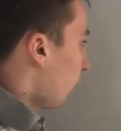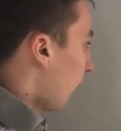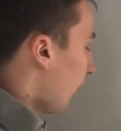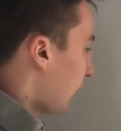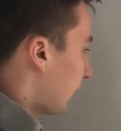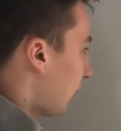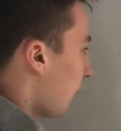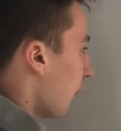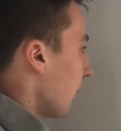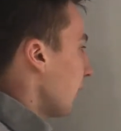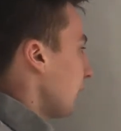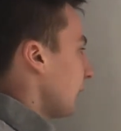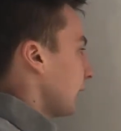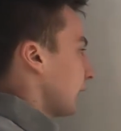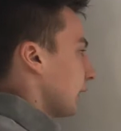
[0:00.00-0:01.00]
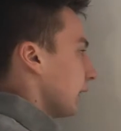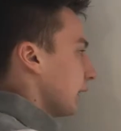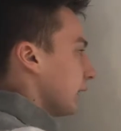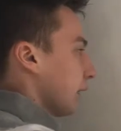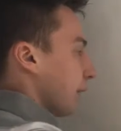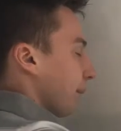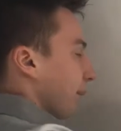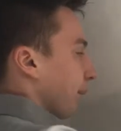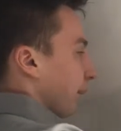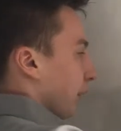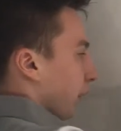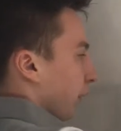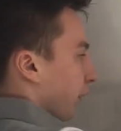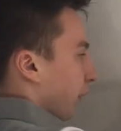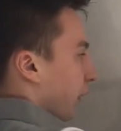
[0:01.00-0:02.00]
Well, that's going to be the distance
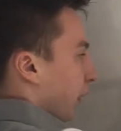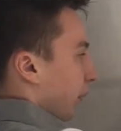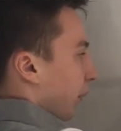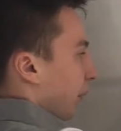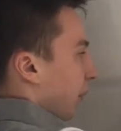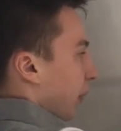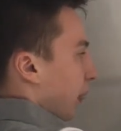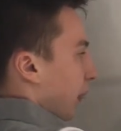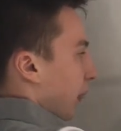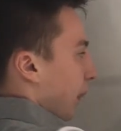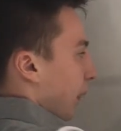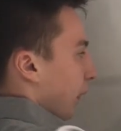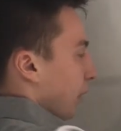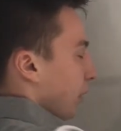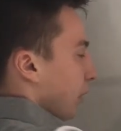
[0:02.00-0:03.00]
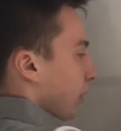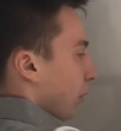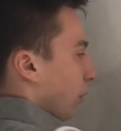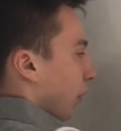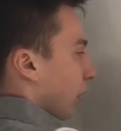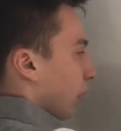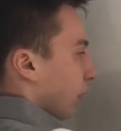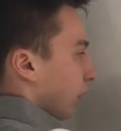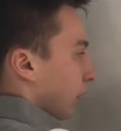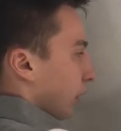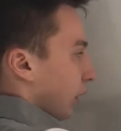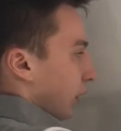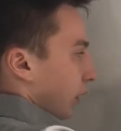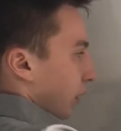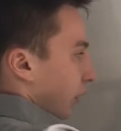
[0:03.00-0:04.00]
from your
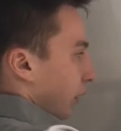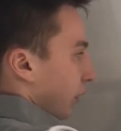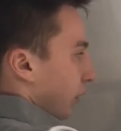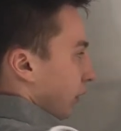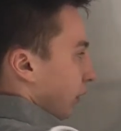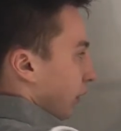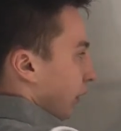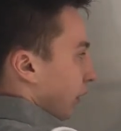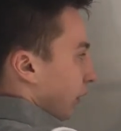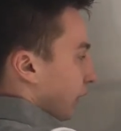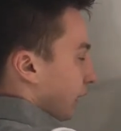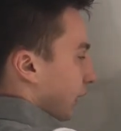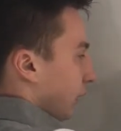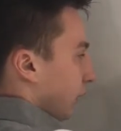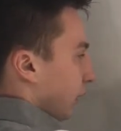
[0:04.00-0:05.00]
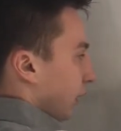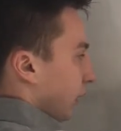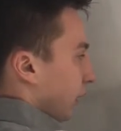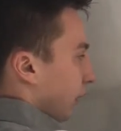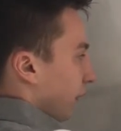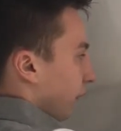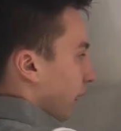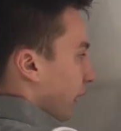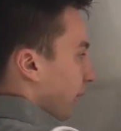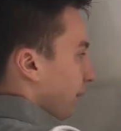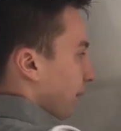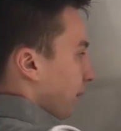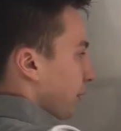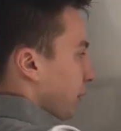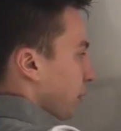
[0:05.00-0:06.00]
little cylinder, right,
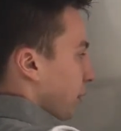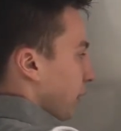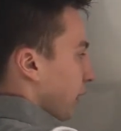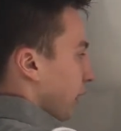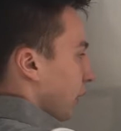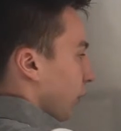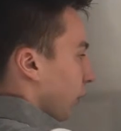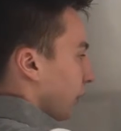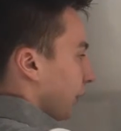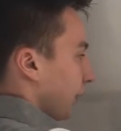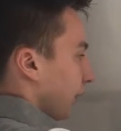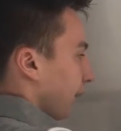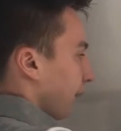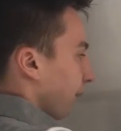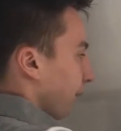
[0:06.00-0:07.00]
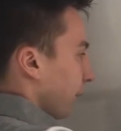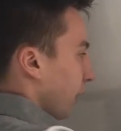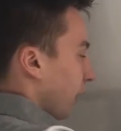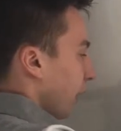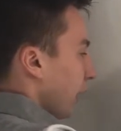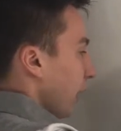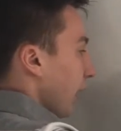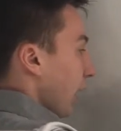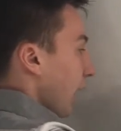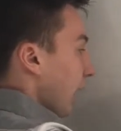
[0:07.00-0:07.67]
to the origin, right?